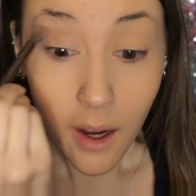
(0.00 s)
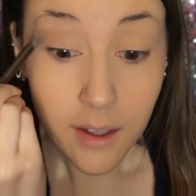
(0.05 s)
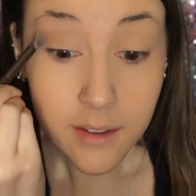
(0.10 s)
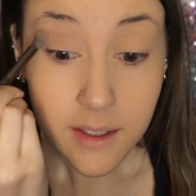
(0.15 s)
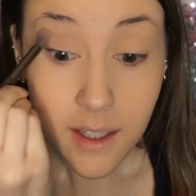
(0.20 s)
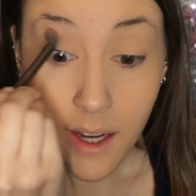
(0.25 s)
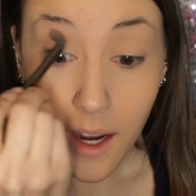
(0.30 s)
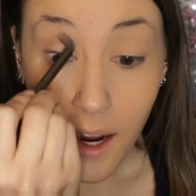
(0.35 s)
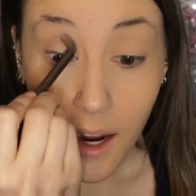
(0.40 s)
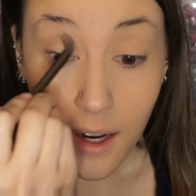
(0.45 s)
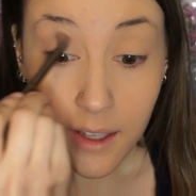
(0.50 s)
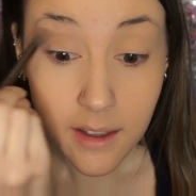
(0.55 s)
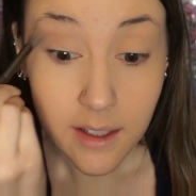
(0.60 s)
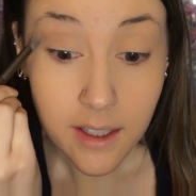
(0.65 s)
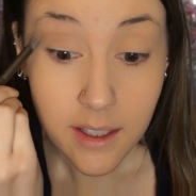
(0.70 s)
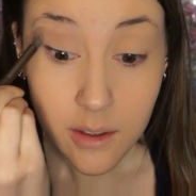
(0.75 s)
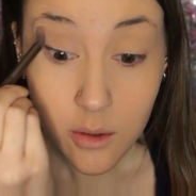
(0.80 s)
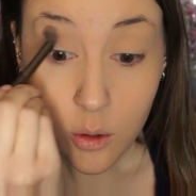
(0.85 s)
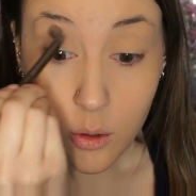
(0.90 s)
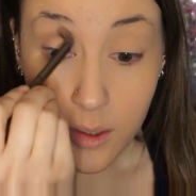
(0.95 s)
the
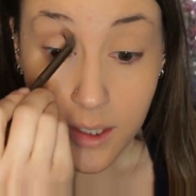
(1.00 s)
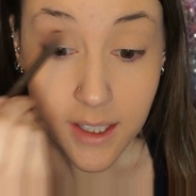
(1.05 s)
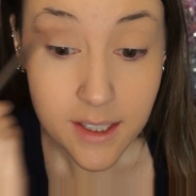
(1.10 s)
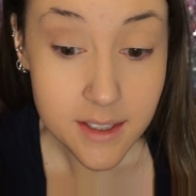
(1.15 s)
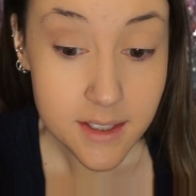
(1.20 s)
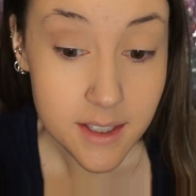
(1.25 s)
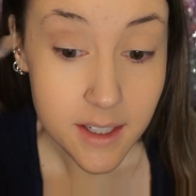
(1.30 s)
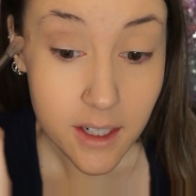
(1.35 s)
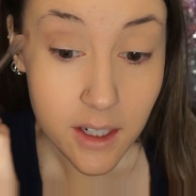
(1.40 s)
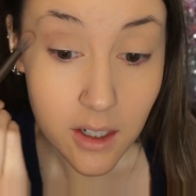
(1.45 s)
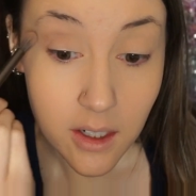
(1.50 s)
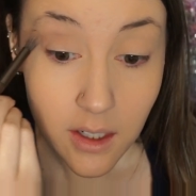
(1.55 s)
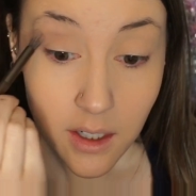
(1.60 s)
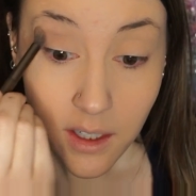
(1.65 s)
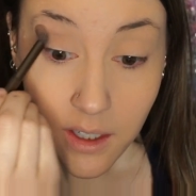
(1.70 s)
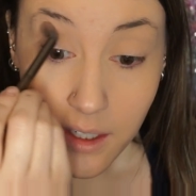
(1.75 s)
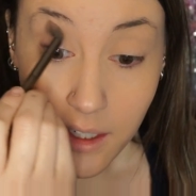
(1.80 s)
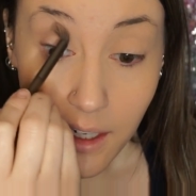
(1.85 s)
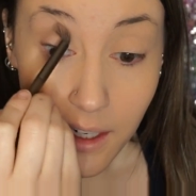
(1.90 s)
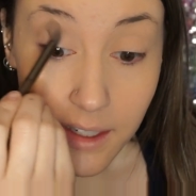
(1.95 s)
eyelid crease here
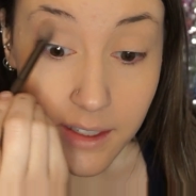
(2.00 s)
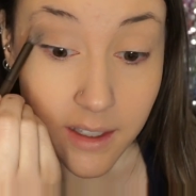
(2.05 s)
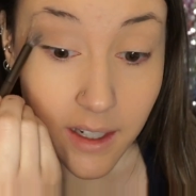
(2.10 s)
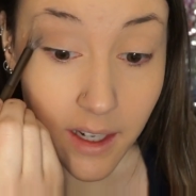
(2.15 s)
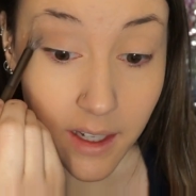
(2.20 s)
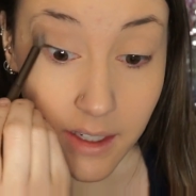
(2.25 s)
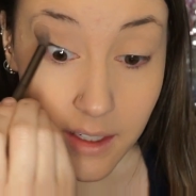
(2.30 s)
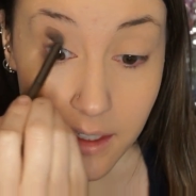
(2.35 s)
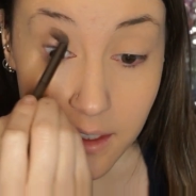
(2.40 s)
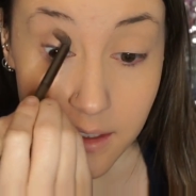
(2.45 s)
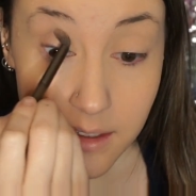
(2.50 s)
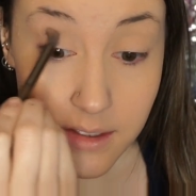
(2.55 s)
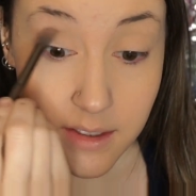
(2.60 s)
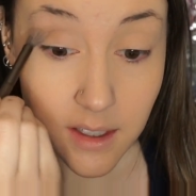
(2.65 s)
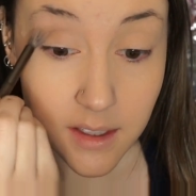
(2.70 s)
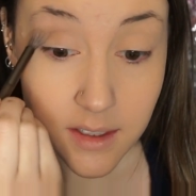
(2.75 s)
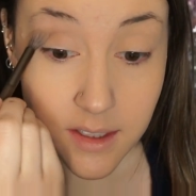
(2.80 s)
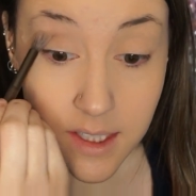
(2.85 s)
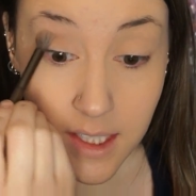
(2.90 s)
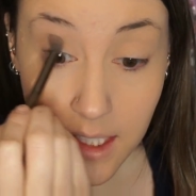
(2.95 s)
and kind of
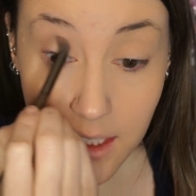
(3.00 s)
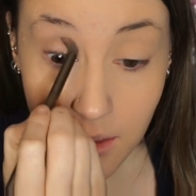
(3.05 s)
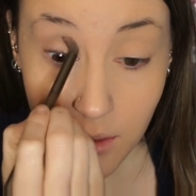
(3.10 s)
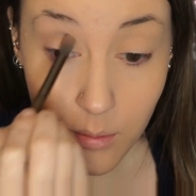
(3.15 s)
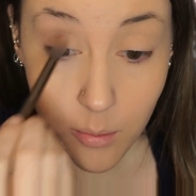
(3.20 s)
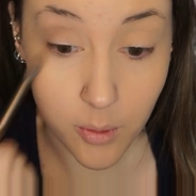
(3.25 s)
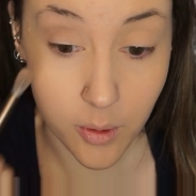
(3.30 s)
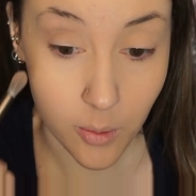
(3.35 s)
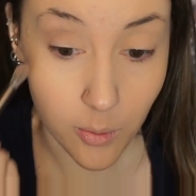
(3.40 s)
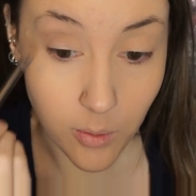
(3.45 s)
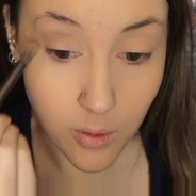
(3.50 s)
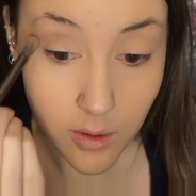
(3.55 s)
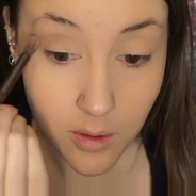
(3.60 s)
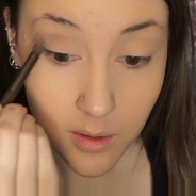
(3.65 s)
dusting it through.